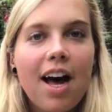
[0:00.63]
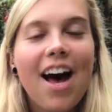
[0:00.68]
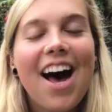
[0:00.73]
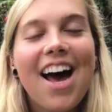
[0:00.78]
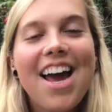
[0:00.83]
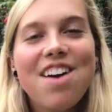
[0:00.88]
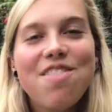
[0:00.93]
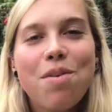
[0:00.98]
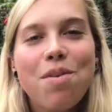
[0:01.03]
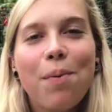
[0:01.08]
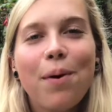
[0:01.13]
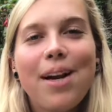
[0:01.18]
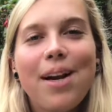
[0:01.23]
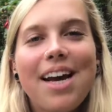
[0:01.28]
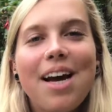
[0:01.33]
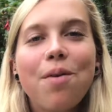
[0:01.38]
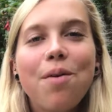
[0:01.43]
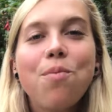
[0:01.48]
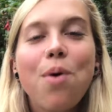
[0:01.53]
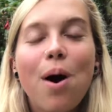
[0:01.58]
Hi
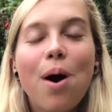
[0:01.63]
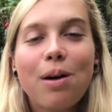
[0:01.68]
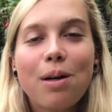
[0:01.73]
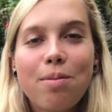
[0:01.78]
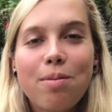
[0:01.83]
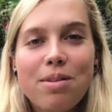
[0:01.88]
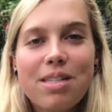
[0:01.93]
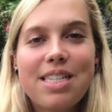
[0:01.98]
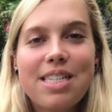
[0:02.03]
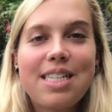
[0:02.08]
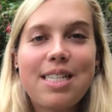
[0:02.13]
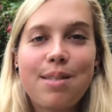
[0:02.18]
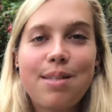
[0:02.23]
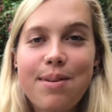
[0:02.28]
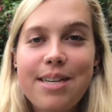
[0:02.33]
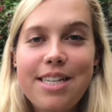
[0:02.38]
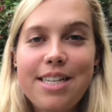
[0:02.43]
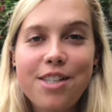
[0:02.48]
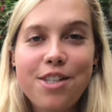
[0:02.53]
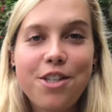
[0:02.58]
everybody and welcome to this
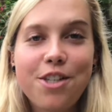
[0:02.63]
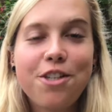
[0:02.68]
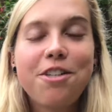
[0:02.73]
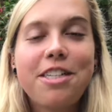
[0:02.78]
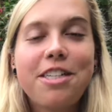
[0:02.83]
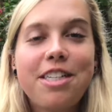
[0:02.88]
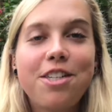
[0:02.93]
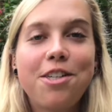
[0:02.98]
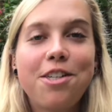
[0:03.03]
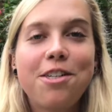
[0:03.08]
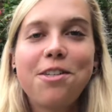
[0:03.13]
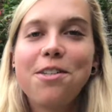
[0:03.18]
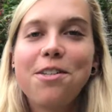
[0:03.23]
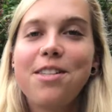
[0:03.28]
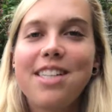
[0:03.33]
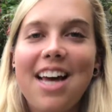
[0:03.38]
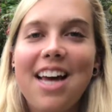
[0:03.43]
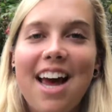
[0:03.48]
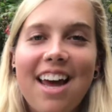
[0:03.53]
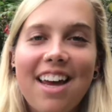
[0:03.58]
week's Tune In
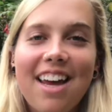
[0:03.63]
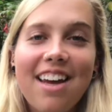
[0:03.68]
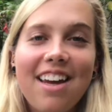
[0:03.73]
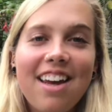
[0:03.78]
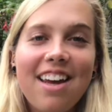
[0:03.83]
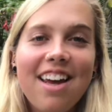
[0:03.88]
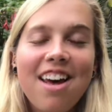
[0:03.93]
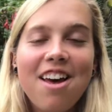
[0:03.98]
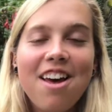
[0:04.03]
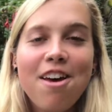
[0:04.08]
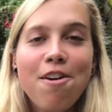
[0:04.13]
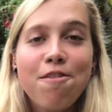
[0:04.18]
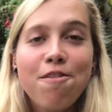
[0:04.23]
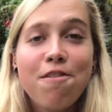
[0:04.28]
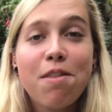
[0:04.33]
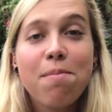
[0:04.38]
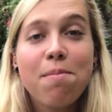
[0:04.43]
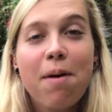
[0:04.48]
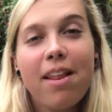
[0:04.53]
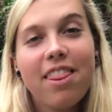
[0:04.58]
Tuesday.
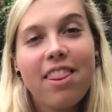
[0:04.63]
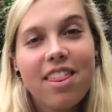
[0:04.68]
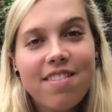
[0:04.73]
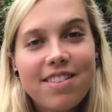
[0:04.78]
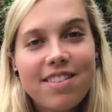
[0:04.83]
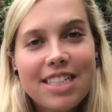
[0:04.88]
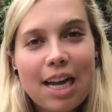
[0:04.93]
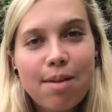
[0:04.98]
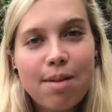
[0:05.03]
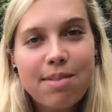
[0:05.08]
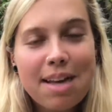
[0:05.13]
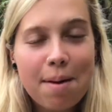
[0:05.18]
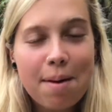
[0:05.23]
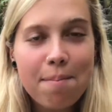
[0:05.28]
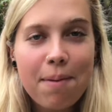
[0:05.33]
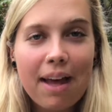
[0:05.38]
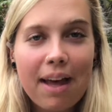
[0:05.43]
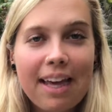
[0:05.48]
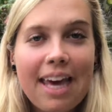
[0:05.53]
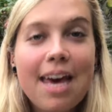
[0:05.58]
For the month of
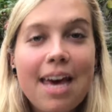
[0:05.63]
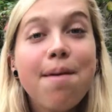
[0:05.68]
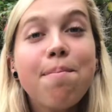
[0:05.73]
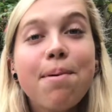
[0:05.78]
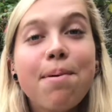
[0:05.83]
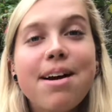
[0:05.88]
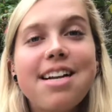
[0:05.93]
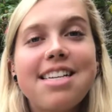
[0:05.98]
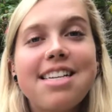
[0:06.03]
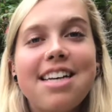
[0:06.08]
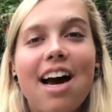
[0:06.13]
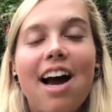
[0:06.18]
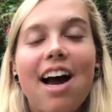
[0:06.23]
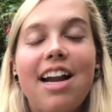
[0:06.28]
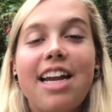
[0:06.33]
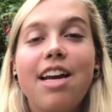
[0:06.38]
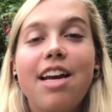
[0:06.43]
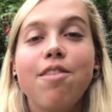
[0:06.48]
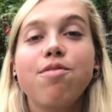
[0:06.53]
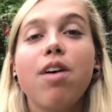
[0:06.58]
September, Keep Britain
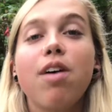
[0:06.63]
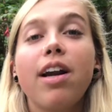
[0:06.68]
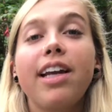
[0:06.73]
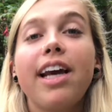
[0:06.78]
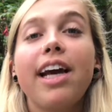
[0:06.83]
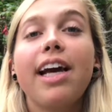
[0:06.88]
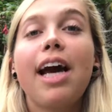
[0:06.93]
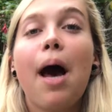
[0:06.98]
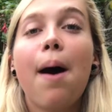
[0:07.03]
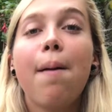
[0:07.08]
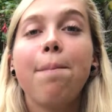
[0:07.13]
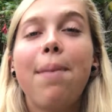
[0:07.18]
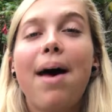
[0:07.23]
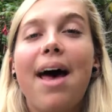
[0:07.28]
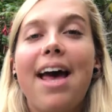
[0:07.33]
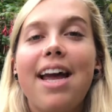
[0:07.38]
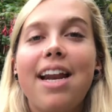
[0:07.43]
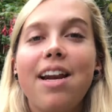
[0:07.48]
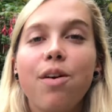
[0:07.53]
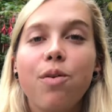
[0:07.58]
Tidy are running a
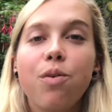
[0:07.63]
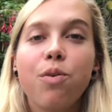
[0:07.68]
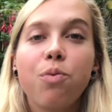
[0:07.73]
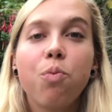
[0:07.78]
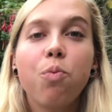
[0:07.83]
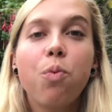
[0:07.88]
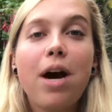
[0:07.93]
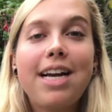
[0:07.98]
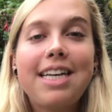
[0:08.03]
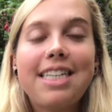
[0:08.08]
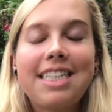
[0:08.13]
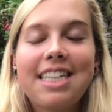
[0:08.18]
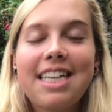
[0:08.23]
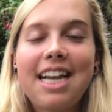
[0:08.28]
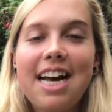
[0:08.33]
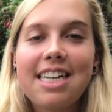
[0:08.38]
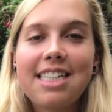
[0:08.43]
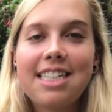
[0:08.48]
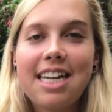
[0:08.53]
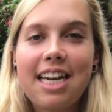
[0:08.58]
campaign called Waste
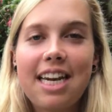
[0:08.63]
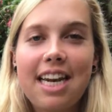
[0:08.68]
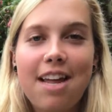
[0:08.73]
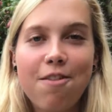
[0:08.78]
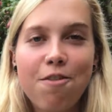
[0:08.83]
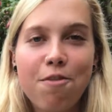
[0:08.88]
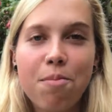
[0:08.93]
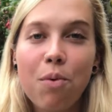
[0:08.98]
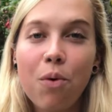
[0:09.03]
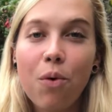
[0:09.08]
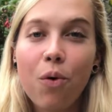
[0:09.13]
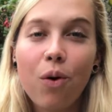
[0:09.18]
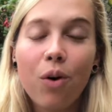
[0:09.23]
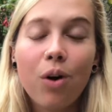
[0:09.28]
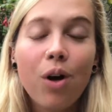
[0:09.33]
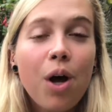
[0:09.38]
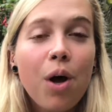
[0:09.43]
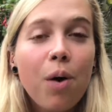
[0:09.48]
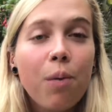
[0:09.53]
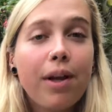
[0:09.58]
Less, Live More,
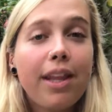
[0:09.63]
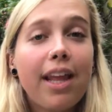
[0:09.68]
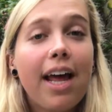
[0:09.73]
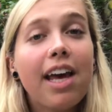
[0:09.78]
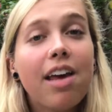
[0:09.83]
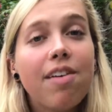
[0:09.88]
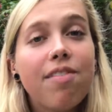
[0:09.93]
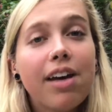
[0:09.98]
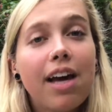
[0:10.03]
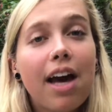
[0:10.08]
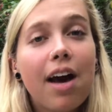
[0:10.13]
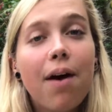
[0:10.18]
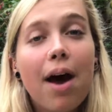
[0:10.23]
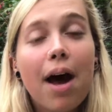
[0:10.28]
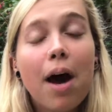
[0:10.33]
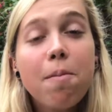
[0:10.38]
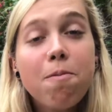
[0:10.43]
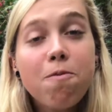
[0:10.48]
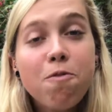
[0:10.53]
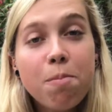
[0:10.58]
where they're giving out
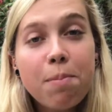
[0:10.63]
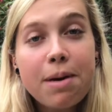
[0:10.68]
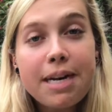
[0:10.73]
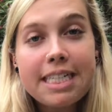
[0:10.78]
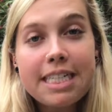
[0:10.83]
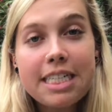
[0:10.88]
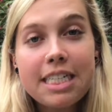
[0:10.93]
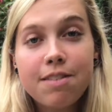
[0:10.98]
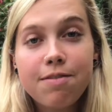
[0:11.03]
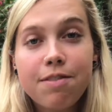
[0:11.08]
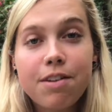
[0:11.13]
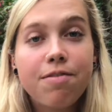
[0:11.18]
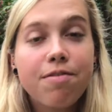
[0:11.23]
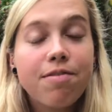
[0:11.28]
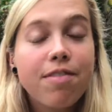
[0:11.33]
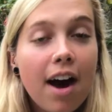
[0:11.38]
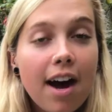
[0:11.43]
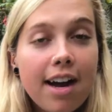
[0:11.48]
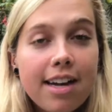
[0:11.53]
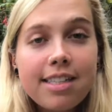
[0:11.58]
helpful pieces of
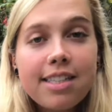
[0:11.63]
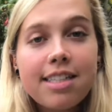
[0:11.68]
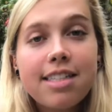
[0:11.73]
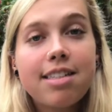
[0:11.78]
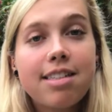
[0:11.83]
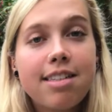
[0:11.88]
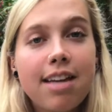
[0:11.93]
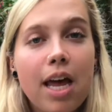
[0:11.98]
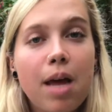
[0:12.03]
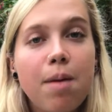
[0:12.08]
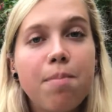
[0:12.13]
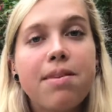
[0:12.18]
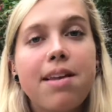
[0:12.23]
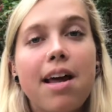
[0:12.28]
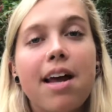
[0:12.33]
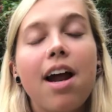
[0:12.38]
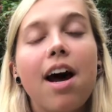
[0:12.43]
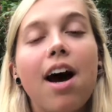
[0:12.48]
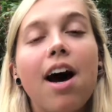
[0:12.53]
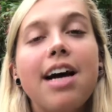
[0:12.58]
advice, tips
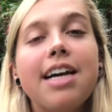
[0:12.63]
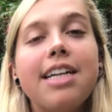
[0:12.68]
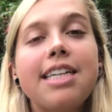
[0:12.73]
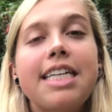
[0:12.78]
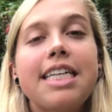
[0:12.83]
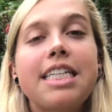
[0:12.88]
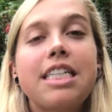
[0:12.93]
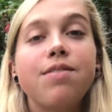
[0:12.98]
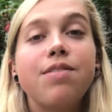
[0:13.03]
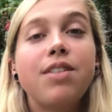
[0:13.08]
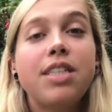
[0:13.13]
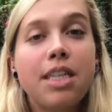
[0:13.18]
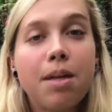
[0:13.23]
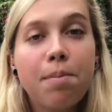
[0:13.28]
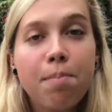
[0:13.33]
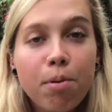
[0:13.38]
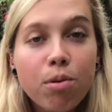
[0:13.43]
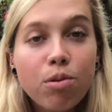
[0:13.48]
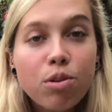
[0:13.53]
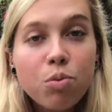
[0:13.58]
and ideas of
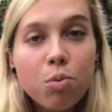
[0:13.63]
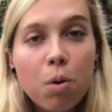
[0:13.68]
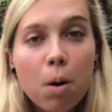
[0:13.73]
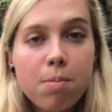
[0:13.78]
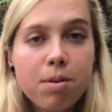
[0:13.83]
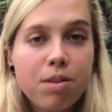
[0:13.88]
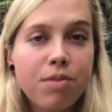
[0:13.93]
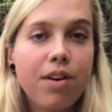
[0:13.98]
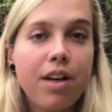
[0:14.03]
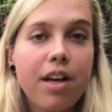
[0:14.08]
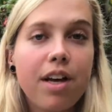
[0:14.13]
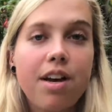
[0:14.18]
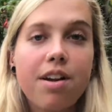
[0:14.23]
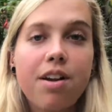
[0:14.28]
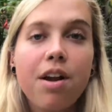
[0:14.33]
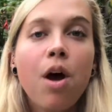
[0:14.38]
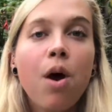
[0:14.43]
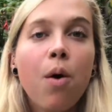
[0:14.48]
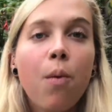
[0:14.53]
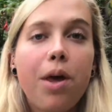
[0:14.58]
simple swaps for good
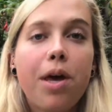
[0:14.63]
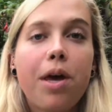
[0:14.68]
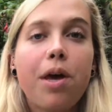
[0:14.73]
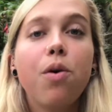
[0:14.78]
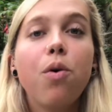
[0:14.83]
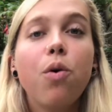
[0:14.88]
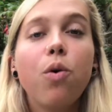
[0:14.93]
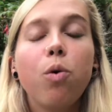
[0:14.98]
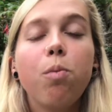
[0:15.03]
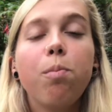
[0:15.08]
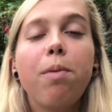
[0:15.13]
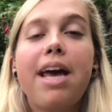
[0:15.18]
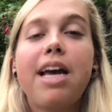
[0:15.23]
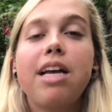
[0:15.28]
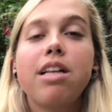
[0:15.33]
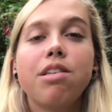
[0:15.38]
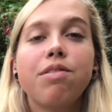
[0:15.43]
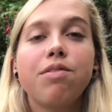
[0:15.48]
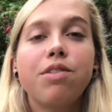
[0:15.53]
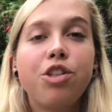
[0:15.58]
we can all
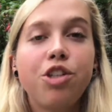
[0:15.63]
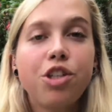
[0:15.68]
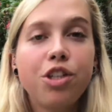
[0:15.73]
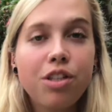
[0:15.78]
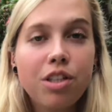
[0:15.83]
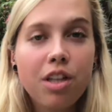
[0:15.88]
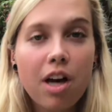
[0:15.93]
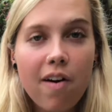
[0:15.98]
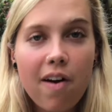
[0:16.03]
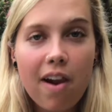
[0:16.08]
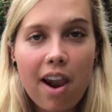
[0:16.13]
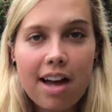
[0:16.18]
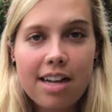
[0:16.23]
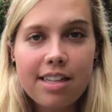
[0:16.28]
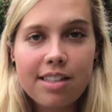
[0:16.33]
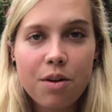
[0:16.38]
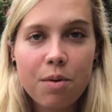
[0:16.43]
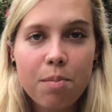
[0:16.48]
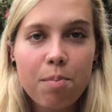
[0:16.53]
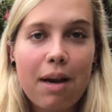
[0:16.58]
make to reduce our
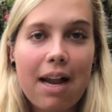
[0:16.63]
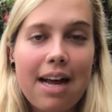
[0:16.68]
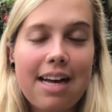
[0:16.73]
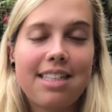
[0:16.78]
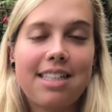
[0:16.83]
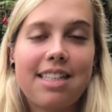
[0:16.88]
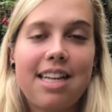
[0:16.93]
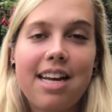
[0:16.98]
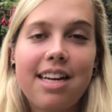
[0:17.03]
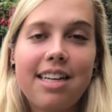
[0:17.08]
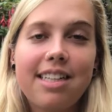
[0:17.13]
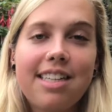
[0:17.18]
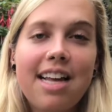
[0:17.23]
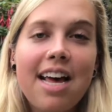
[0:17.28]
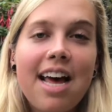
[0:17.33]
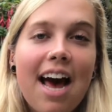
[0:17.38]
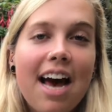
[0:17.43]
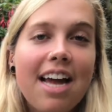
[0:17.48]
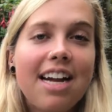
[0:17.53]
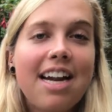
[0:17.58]
reliance on plastics
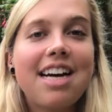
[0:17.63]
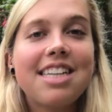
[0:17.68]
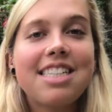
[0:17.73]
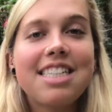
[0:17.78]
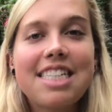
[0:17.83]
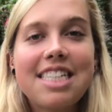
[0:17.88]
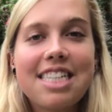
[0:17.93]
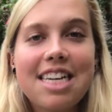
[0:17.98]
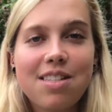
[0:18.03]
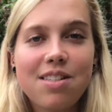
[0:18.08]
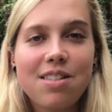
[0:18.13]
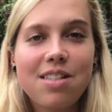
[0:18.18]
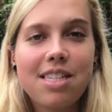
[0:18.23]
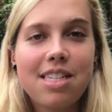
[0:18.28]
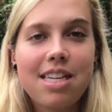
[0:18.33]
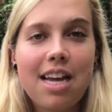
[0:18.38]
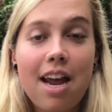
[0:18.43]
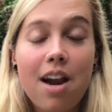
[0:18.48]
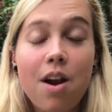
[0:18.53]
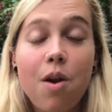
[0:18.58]
and, as it says on the
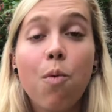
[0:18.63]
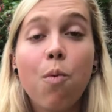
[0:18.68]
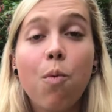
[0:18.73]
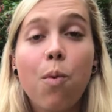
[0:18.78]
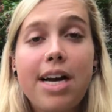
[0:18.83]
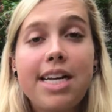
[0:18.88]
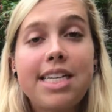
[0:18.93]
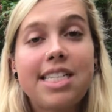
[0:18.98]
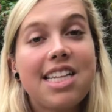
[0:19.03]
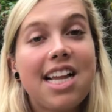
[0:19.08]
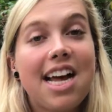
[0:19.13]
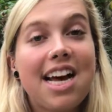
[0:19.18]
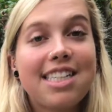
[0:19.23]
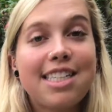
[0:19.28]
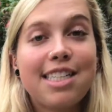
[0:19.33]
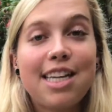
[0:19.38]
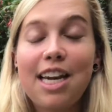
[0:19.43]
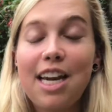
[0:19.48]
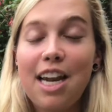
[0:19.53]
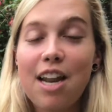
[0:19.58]
tin, waste
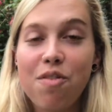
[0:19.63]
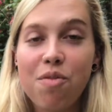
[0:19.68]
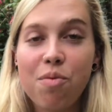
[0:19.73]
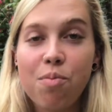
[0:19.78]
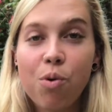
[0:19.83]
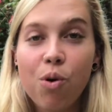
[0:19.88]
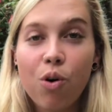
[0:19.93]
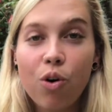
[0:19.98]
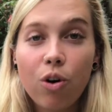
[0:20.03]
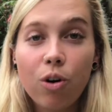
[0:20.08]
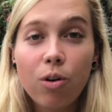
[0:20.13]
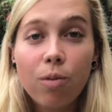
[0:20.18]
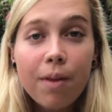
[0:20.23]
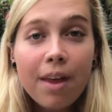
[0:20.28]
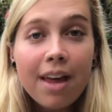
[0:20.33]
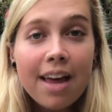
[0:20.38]
less, live more.